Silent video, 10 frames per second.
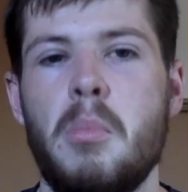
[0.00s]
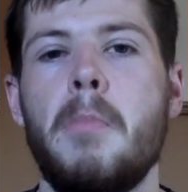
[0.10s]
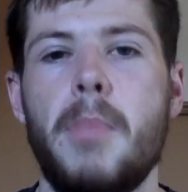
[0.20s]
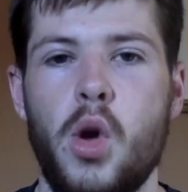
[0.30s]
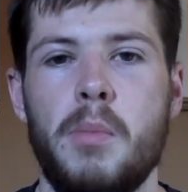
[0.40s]

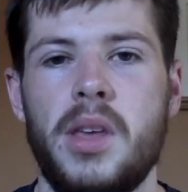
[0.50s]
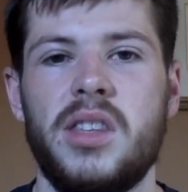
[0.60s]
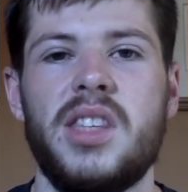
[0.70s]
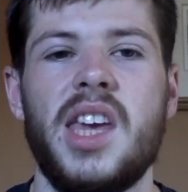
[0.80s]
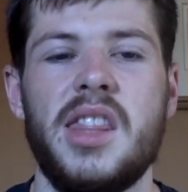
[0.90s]

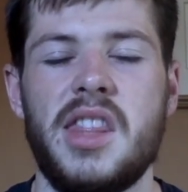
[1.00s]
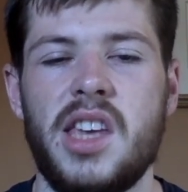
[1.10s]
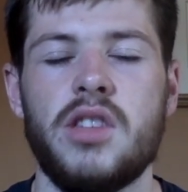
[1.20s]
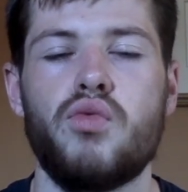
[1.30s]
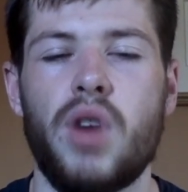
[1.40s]
moments in
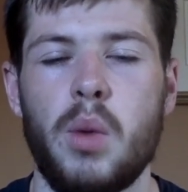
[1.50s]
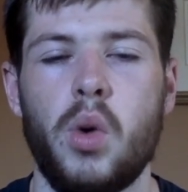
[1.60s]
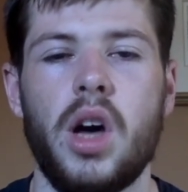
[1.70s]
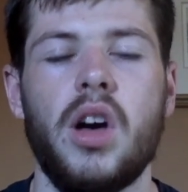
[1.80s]
this rework